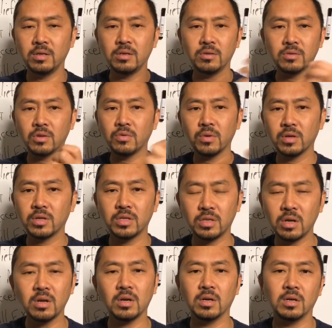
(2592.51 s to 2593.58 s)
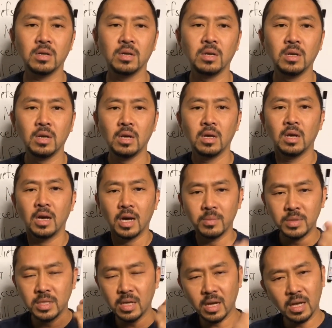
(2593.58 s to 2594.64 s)
You don't know where to start.
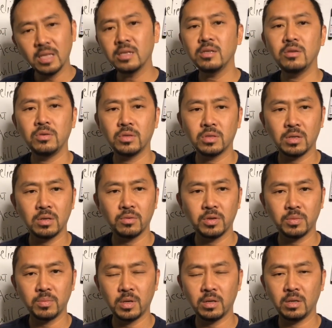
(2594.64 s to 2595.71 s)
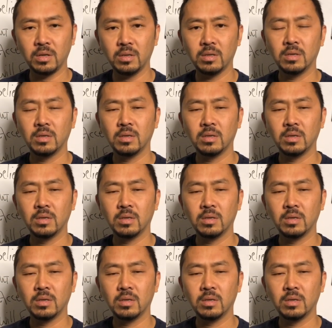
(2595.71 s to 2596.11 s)
I'm telling you, start with money.